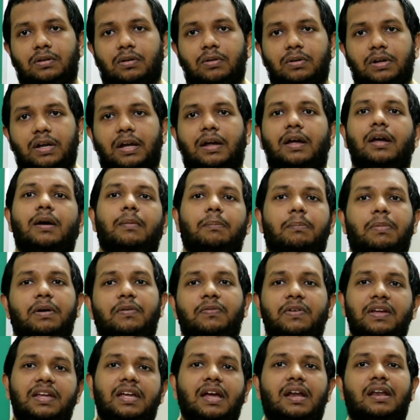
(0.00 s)
Okay,
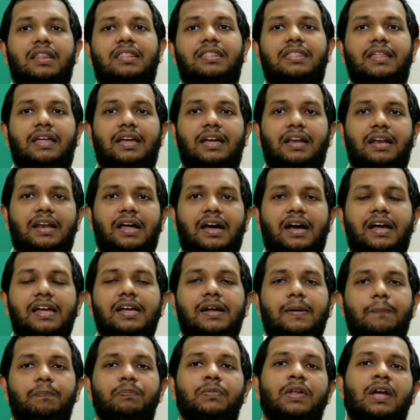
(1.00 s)
but we can say,
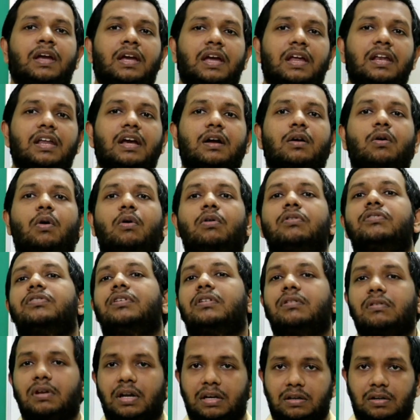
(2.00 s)
like, in a
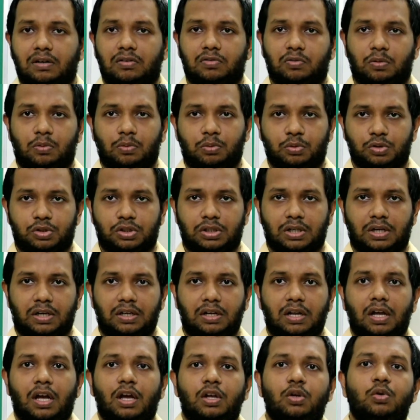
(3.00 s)
concentrated
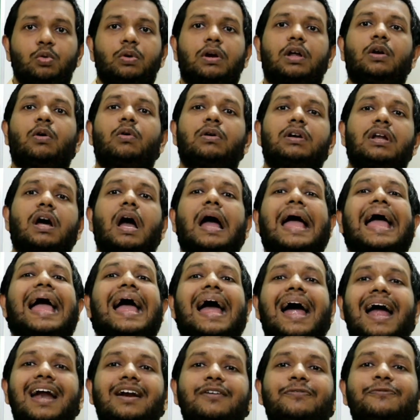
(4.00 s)
solution you cannot
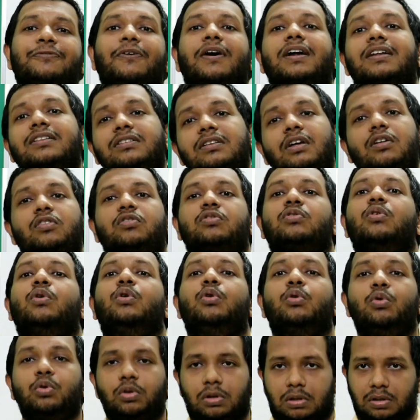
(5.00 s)
add further
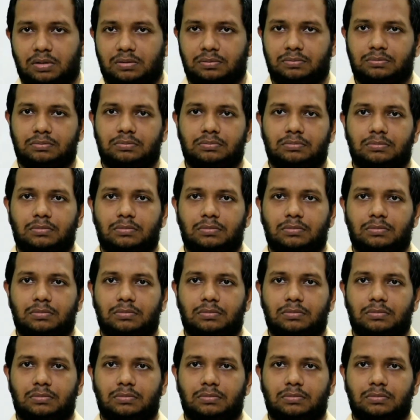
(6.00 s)
solute.